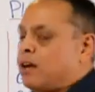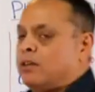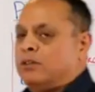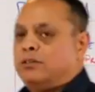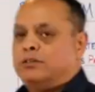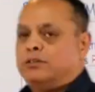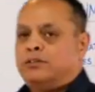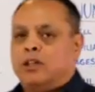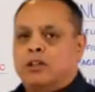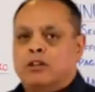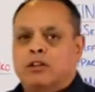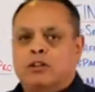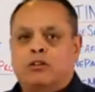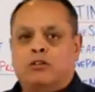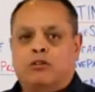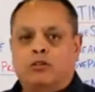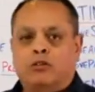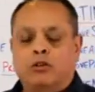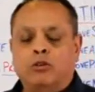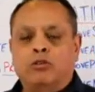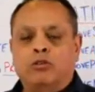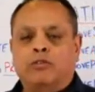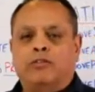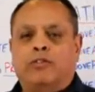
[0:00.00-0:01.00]
out
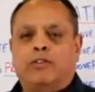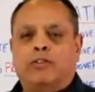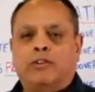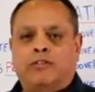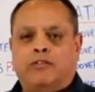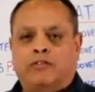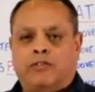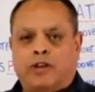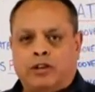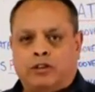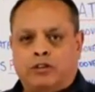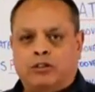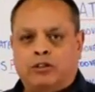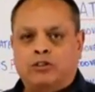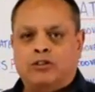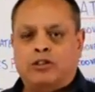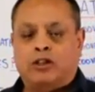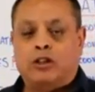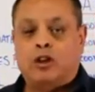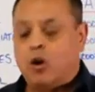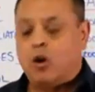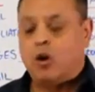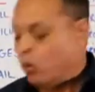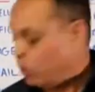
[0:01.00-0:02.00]
Groove
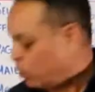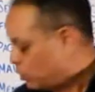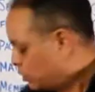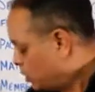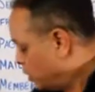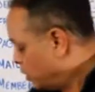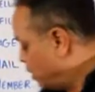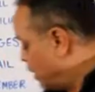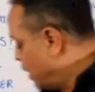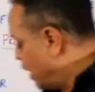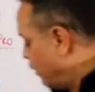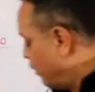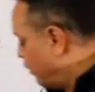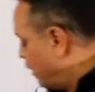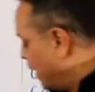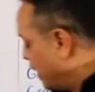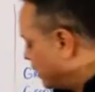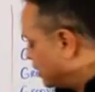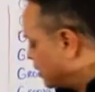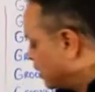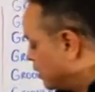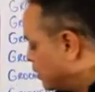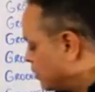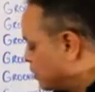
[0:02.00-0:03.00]
Funnels Gold, and
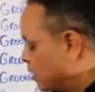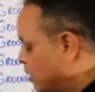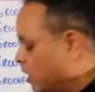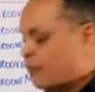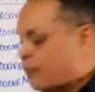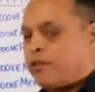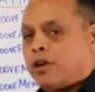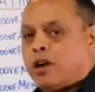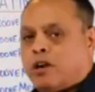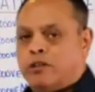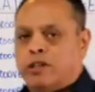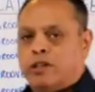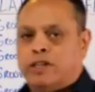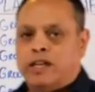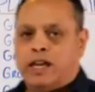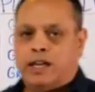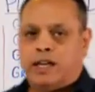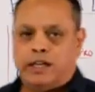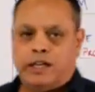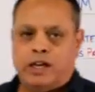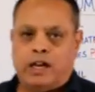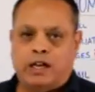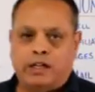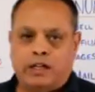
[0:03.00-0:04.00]
that's going to sell for $199 a
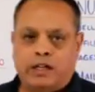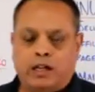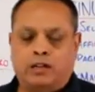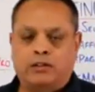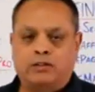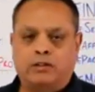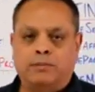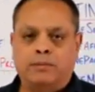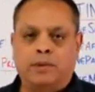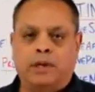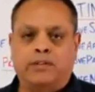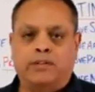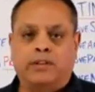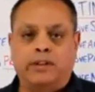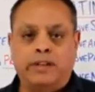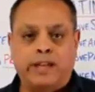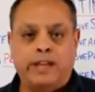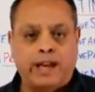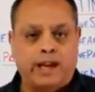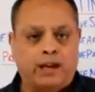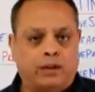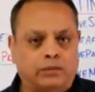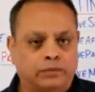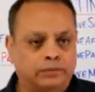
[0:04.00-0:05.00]
month.
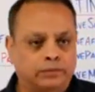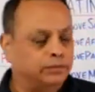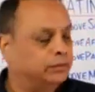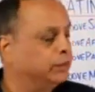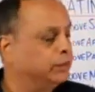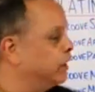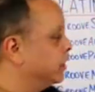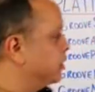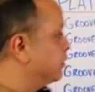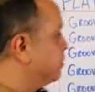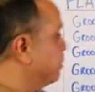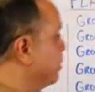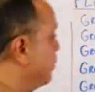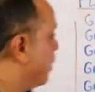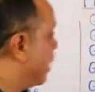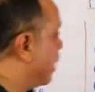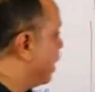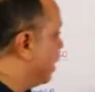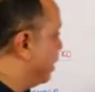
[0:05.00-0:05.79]
Now, let's move